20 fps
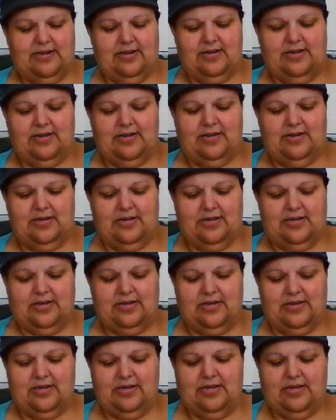
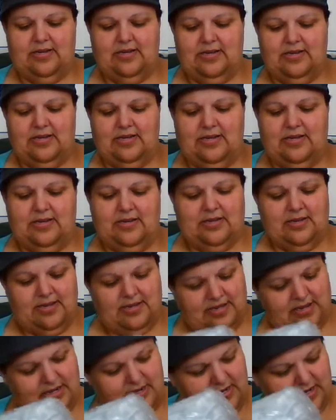
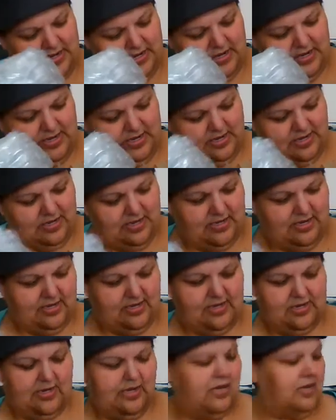
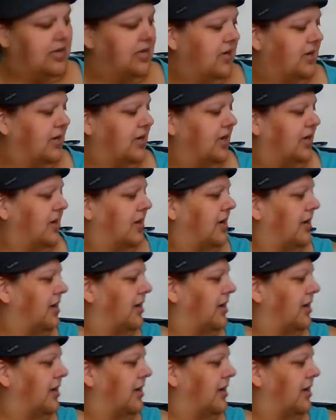No one is speaking in this clip.